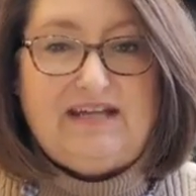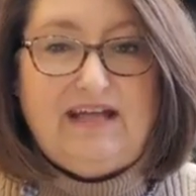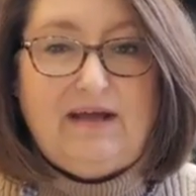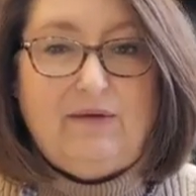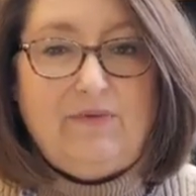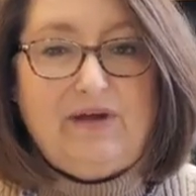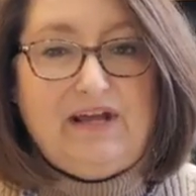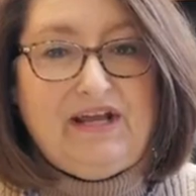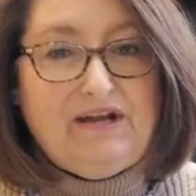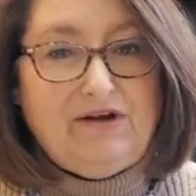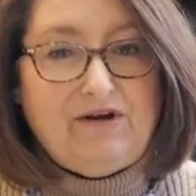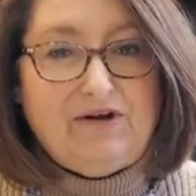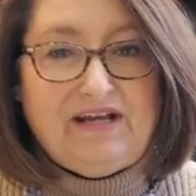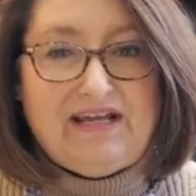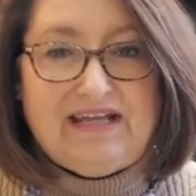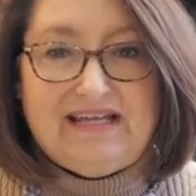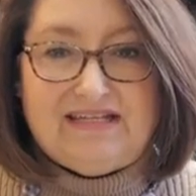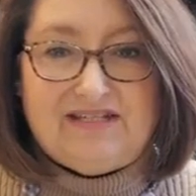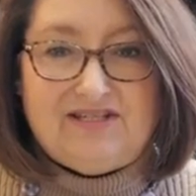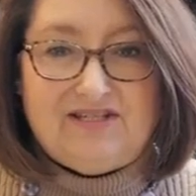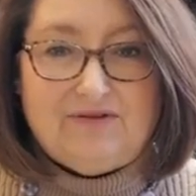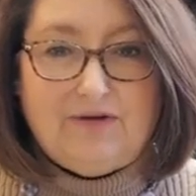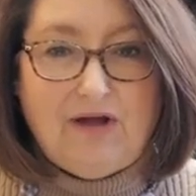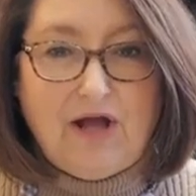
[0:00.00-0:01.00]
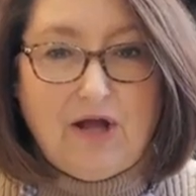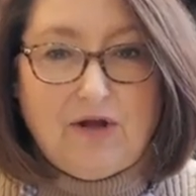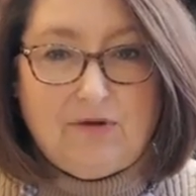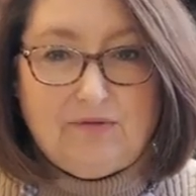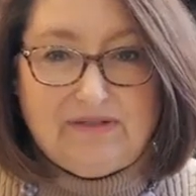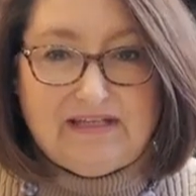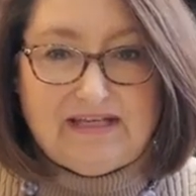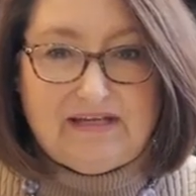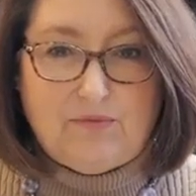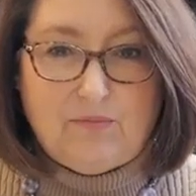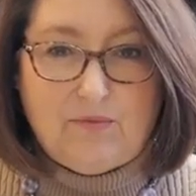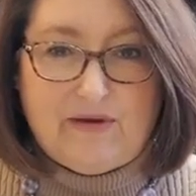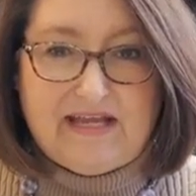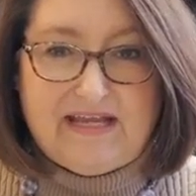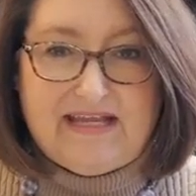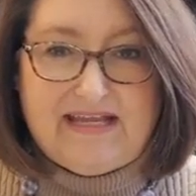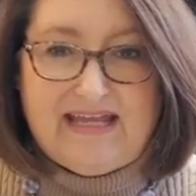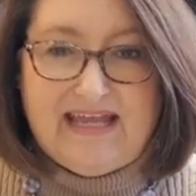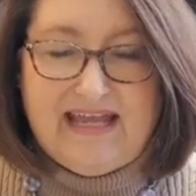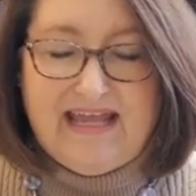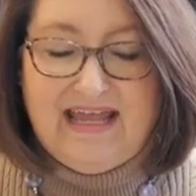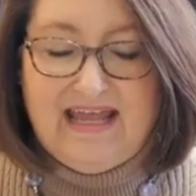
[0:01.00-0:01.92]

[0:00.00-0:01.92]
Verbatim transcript: Now we are into Holy Week,